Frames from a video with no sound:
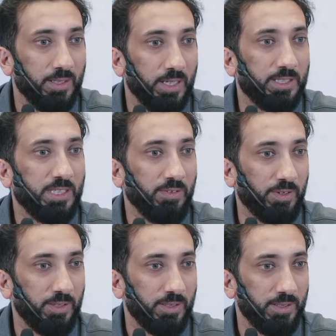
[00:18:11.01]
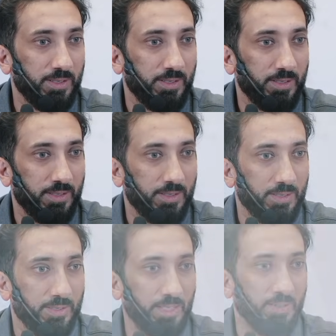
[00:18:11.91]
A siever?
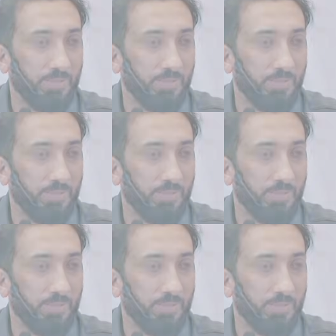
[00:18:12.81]
Sieve,